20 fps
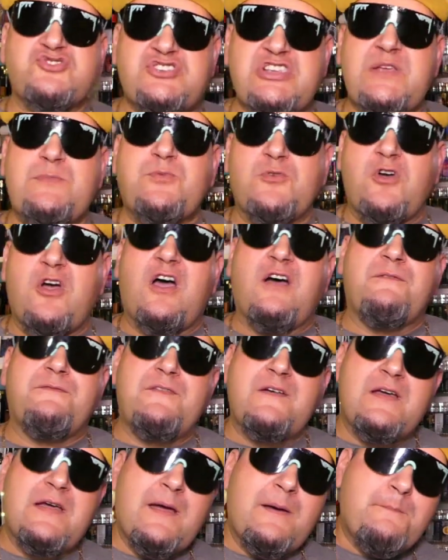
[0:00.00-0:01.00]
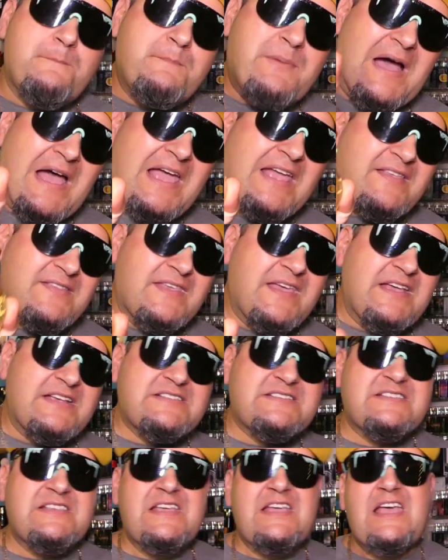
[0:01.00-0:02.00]
cheaper off buying
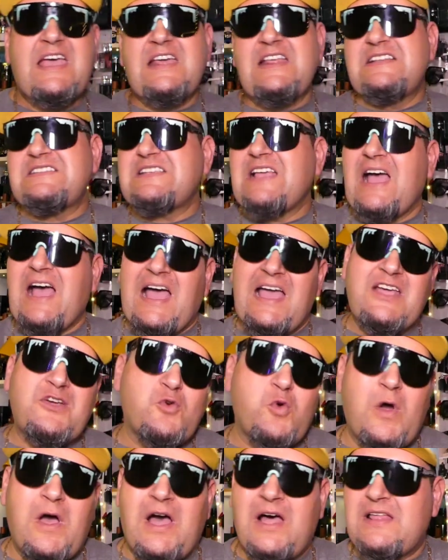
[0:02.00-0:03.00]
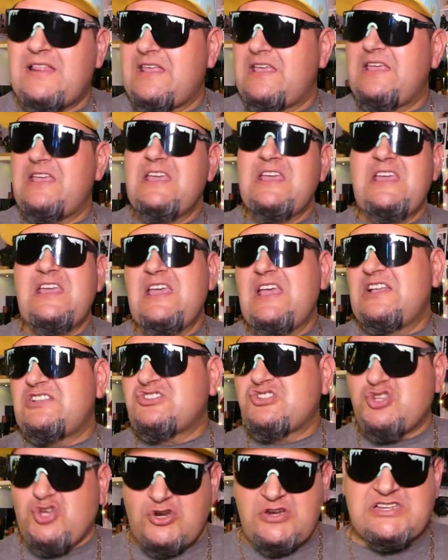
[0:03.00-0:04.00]
this. And it's high quality.
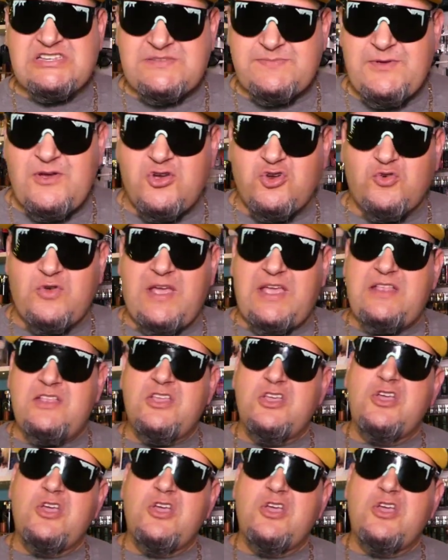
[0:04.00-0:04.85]
It's going to smell great.